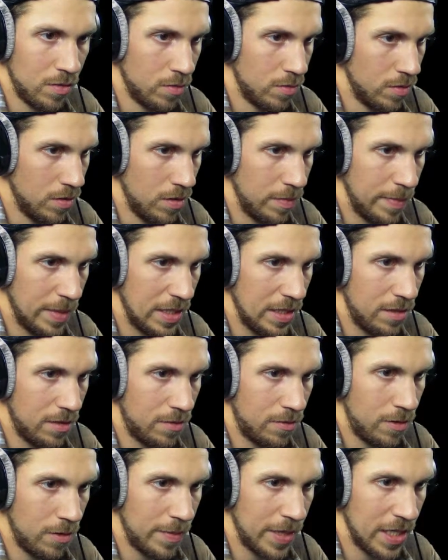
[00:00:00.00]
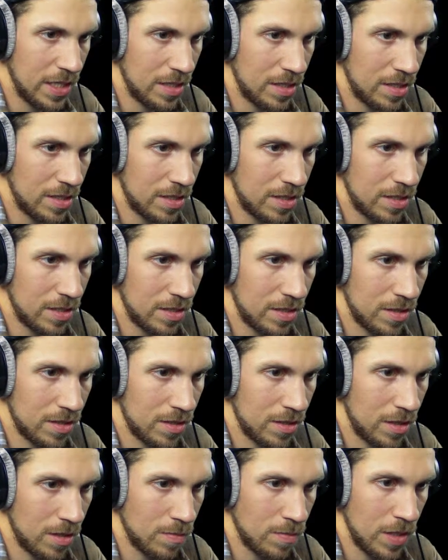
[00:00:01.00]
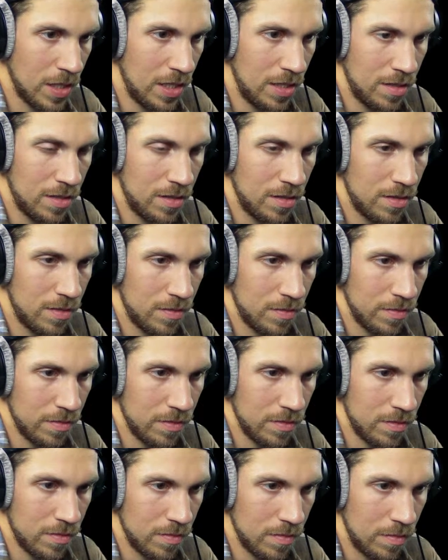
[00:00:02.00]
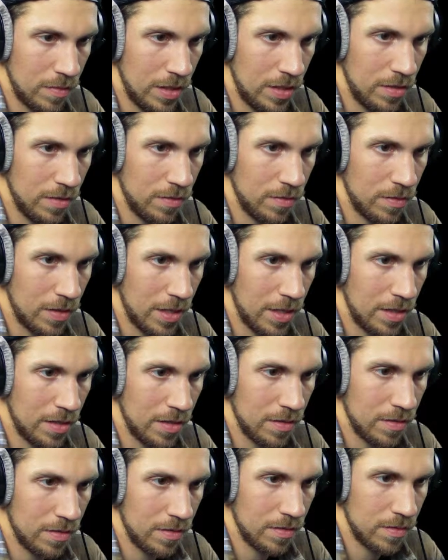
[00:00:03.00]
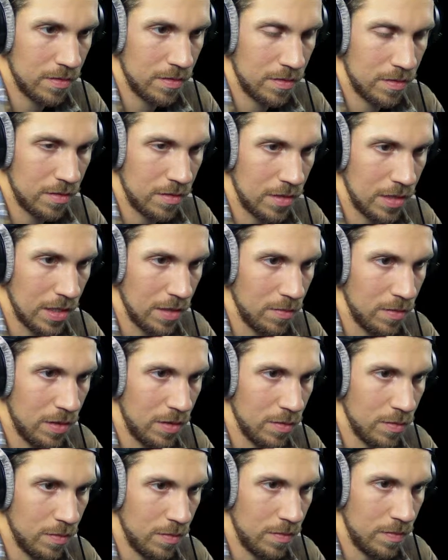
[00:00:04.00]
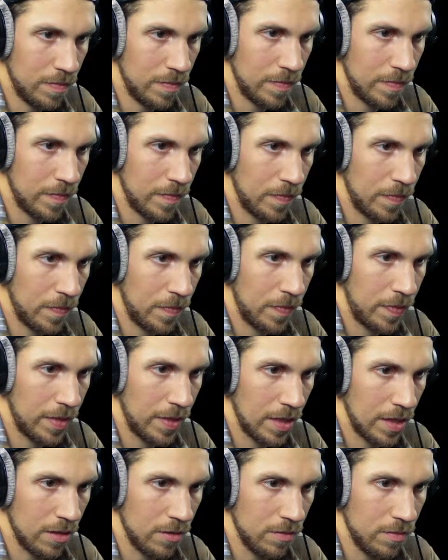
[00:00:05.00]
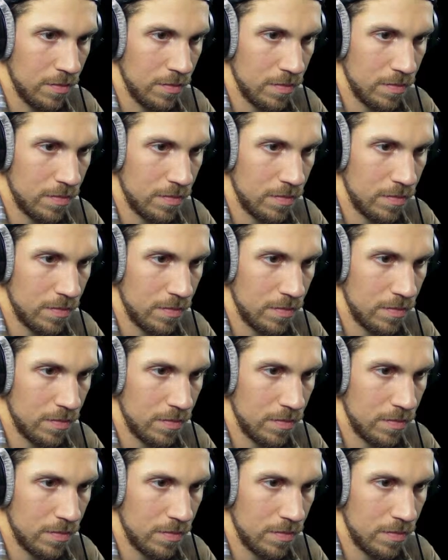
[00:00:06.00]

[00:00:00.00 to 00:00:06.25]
Where are my little robots? Saw blade? We cool, right? Yeah, we cool. Nope.